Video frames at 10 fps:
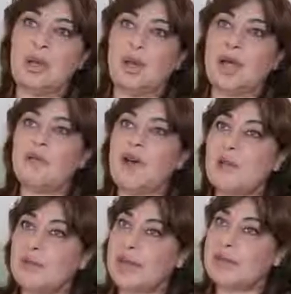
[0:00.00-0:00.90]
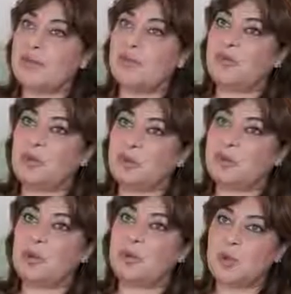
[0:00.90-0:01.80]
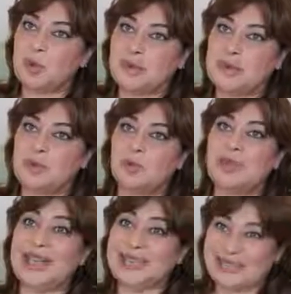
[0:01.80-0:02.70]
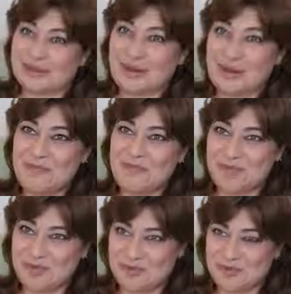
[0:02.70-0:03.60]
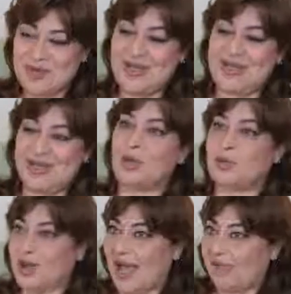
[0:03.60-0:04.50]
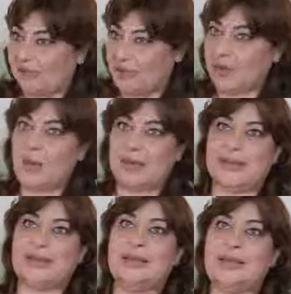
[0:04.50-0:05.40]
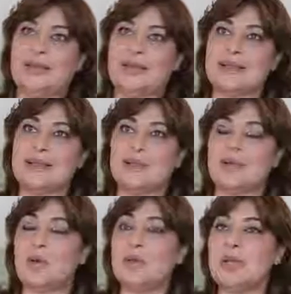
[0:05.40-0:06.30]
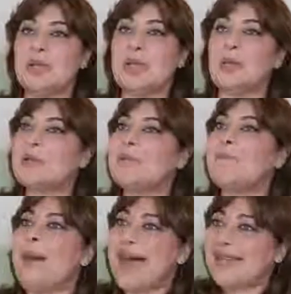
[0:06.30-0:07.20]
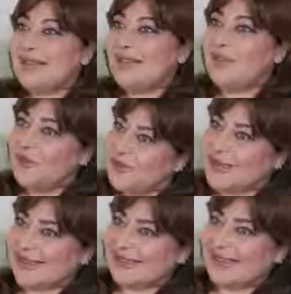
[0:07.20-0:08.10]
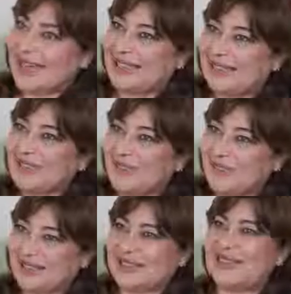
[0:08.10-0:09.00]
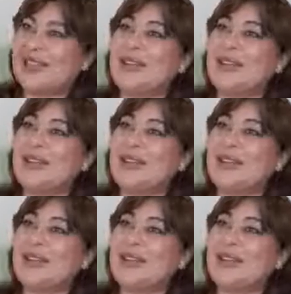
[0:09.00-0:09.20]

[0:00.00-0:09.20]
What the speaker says: I found that the first proposal to change the law to have full equality in the civil code was back in the 50s, 1950s.